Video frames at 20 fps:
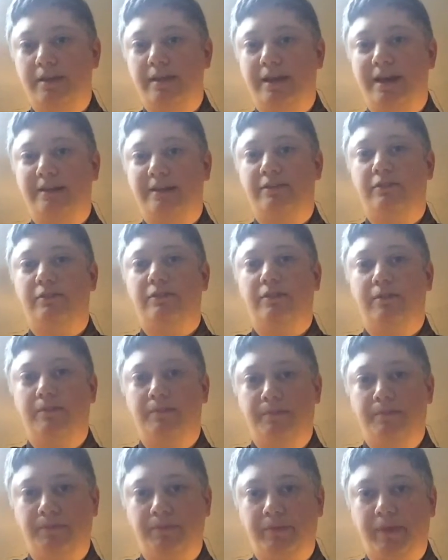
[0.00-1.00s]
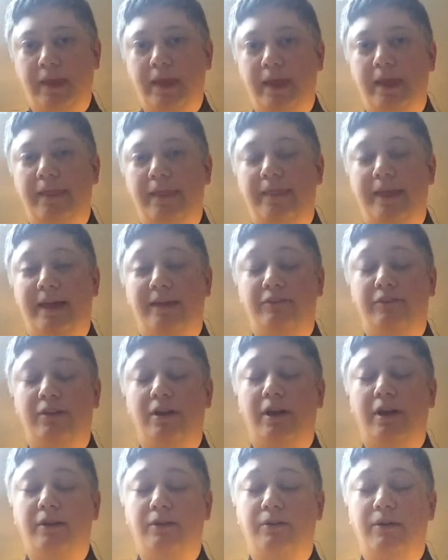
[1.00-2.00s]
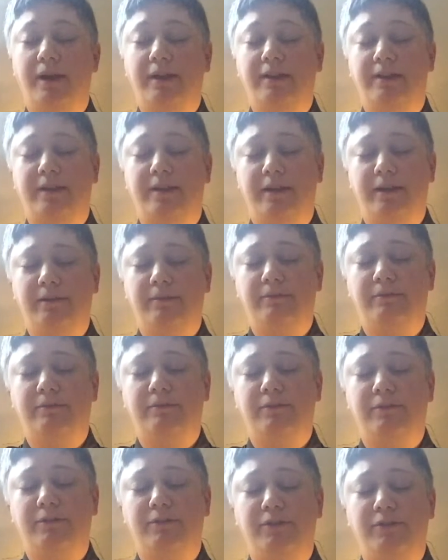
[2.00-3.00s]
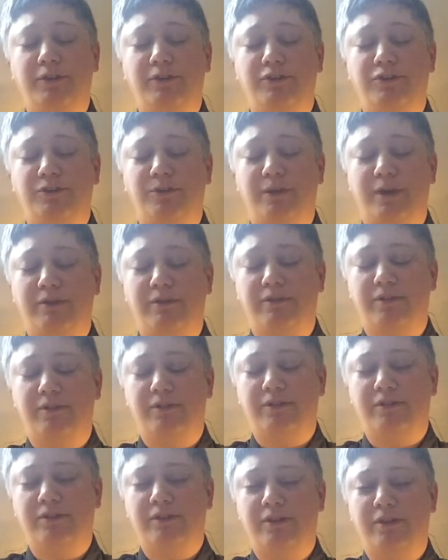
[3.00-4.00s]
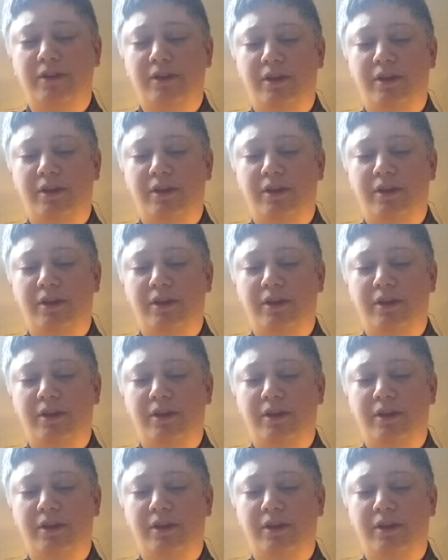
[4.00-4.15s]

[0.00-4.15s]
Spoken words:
That's not a great thing for future reference.